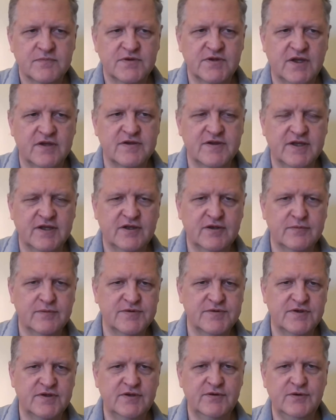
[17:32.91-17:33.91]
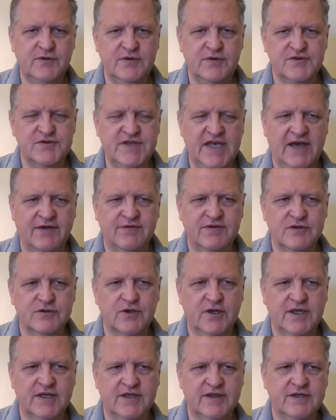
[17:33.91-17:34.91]
Another thing, you just have to
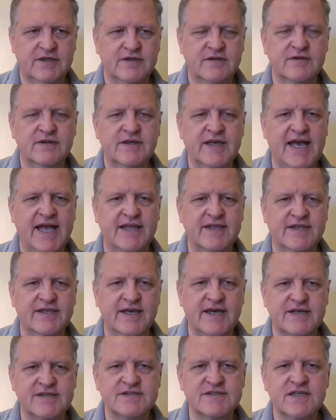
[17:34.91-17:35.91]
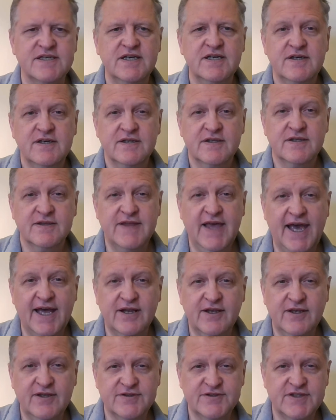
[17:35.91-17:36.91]
look at the context.
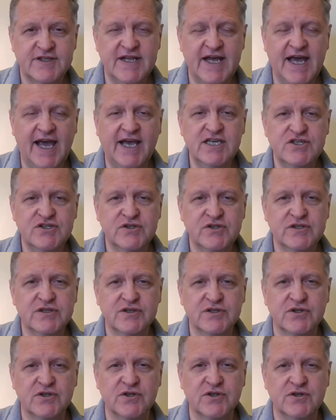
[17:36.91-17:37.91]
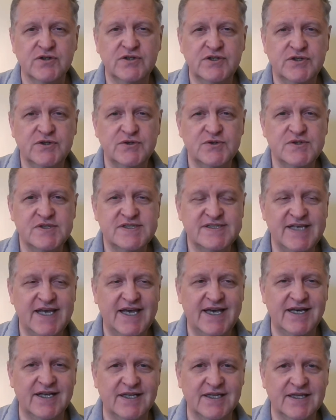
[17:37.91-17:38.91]
That I should learn to
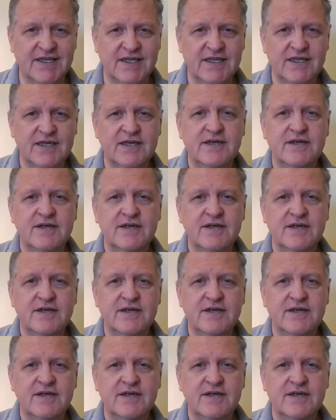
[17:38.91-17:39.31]
sell